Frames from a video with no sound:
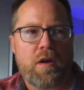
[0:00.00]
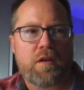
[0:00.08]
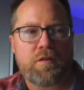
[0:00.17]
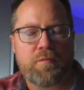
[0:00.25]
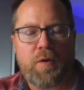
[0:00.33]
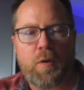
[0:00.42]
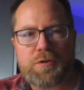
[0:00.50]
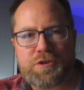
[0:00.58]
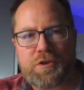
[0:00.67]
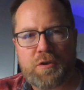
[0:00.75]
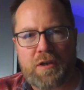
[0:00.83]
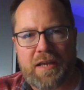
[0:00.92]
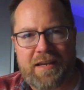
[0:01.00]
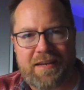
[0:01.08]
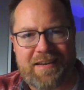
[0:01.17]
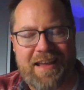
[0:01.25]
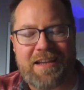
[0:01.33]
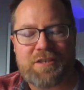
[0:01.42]
devotional in
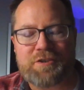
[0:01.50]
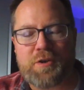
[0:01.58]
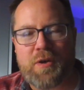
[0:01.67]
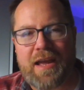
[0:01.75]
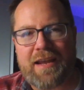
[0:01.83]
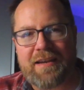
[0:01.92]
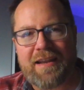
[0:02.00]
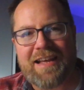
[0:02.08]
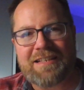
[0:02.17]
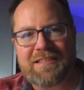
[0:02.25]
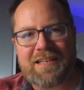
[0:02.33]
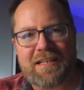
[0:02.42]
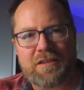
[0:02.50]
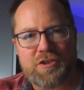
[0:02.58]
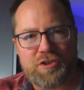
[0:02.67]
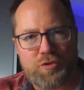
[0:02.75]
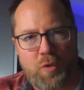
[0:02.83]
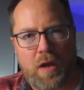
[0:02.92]
nature and less
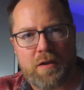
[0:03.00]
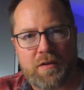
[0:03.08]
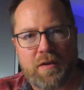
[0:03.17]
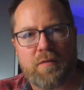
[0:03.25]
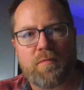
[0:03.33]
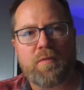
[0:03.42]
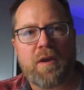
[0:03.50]
instructive.